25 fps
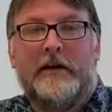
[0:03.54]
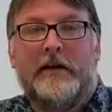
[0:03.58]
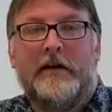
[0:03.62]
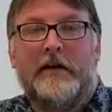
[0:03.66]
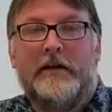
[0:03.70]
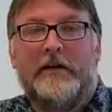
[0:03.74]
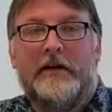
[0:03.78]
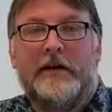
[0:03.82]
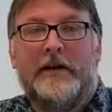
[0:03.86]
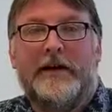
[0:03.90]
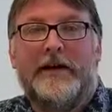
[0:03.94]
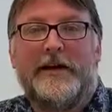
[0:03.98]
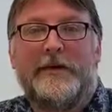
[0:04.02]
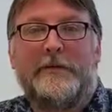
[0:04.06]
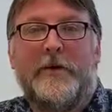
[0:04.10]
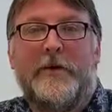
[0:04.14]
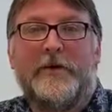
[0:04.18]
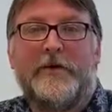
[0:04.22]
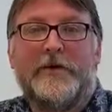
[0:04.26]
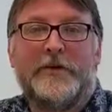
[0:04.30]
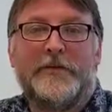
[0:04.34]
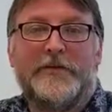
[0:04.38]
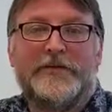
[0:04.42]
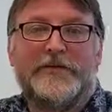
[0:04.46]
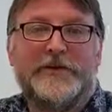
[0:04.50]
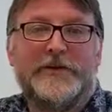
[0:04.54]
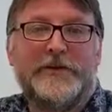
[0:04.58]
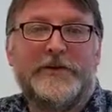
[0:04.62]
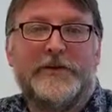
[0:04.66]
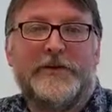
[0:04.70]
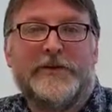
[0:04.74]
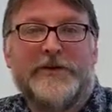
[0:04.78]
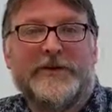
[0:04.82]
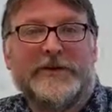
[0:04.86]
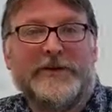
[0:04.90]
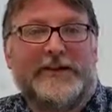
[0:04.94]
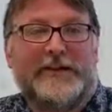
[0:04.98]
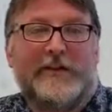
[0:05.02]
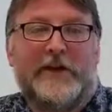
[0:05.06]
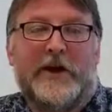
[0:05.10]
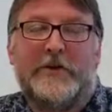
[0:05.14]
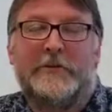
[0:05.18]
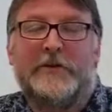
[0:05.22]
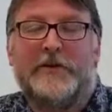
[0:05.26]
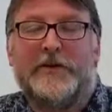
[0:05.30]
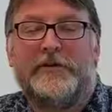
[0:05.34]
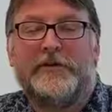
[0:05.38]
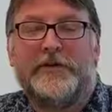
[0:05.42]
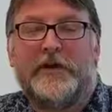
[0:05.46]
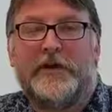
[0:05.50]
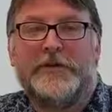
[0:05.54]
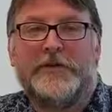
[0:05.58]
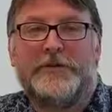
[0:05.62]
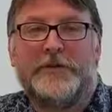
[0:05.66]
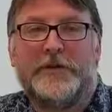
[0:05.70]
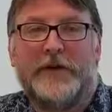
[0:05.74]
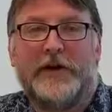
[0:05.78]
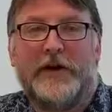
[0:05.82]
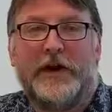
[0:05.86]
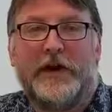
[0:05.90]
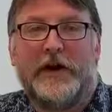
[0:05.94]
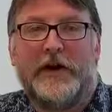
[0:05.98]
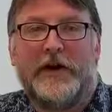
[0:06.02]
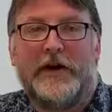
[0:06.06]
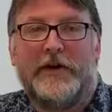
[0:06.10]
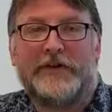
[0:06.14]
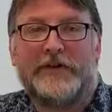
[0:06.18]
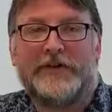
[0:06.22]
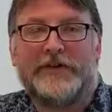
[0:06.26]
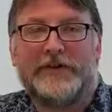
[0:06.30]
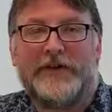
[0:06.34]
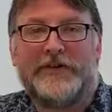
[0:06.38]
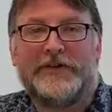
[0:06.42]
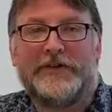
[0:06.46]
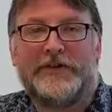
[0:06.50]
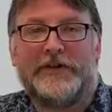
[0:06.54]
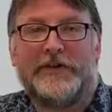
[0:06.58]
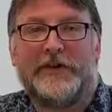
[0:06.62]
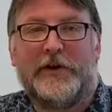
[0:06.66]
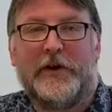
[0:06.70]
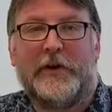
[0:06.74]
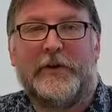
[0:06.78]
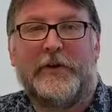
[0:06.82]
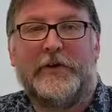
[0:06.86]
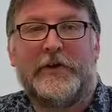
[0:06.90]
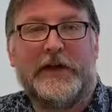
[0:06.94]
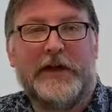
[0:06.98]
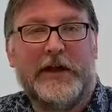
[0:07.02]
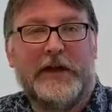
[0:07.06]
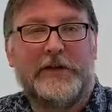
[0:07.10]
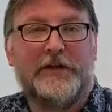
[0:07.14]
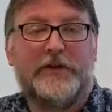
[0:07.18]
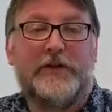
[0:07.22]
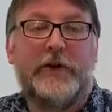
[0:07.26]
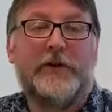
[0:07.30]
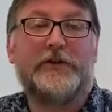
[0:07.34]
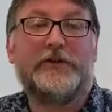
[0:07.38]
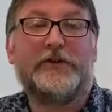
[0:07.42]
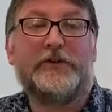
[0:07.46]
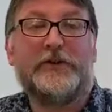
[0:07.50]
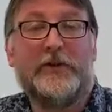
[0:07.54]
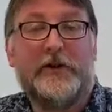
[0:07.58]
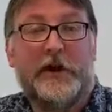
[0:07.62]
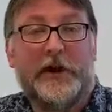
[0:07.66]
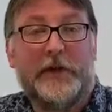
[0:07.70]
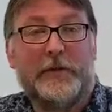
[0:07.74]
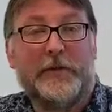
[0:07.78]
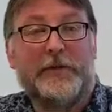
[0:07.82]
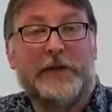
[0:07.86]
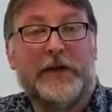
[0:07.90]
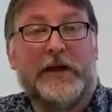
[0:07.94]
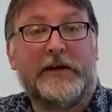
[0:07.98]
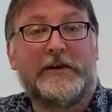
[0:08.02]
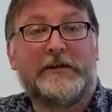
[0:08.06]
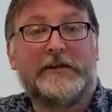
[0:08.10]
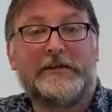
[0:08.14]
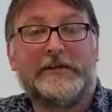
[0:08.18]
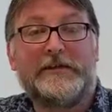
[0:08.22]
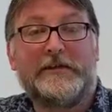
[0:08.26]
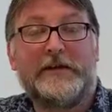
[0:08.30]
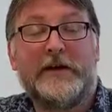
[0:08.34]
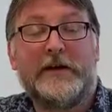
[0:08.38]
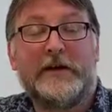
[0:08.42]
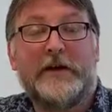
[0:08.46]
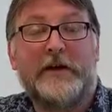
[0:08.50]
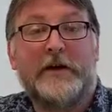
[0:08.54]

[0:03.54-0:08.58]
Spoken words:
Hi there, welcome to the Library Facebook Live session on the Introduction to the Help Desk.